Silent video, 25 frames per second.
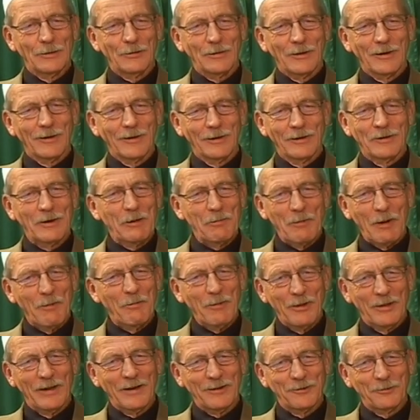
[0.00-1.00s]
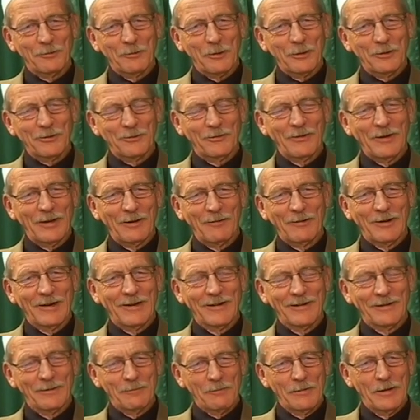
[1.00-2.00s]
I remember that word very well.
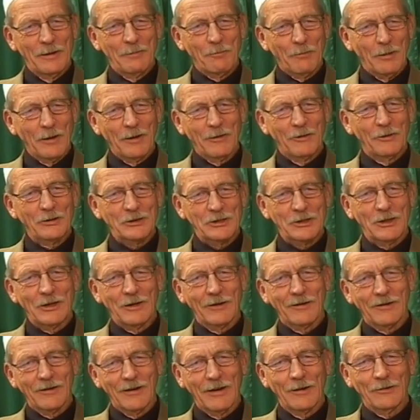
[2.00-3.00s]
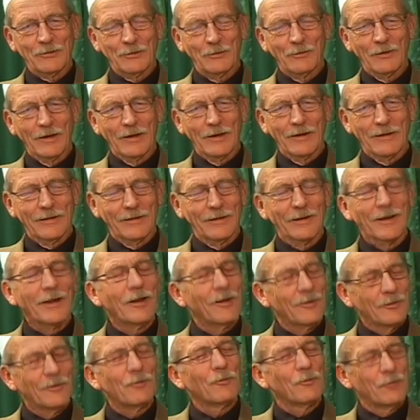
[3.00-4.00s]
By the sheer grace of Allah.
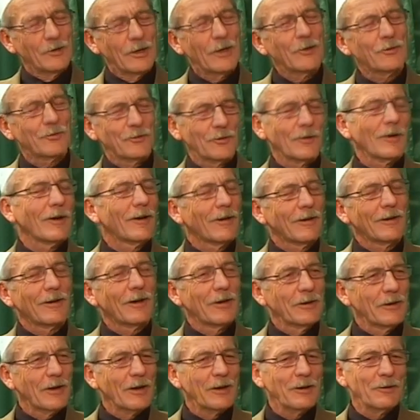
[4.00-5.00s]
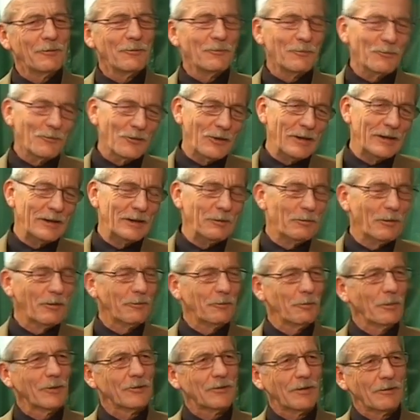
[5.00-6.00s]
And yes, and I think
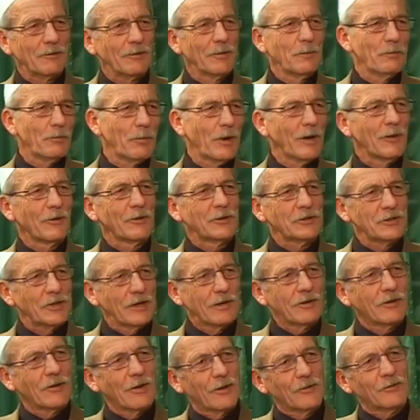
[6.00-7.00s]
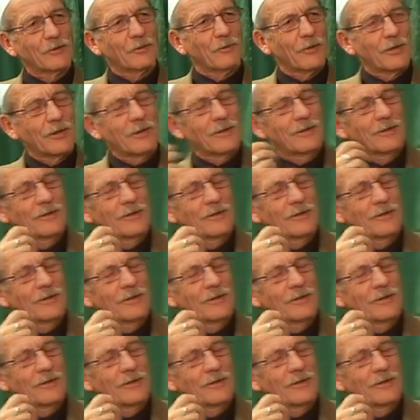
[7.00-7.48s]
about myself, by the sheer grace of Allah.